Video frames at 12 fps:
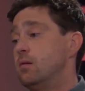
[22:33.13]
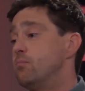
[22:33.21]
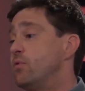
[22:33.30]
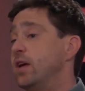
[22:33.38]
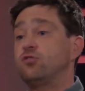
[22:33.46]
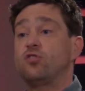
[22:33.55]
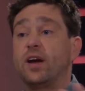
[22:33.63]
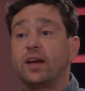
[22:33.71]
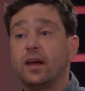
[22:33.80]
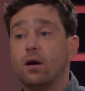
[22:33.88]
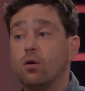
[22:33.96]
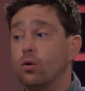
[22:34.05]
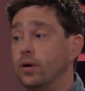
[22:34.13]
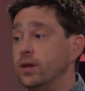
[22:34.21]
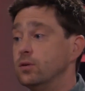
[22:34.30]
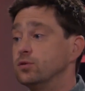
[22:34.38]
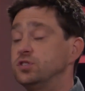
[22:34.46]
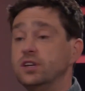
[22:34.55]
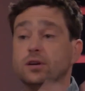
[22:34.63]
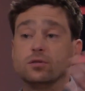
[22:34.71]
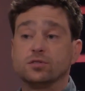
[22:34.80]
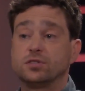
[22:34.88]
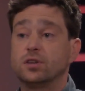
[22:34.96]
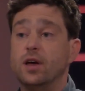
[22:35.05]
brand tracker or in your
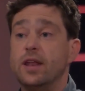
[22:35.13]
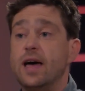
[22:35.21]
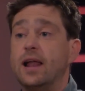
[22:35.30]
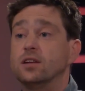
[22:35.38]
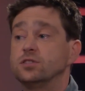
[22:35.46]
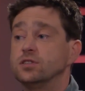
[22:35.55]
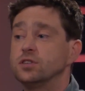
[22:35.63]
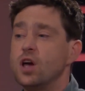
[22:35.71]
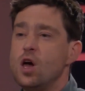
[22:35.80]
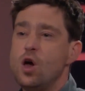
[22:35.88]
sales analysis,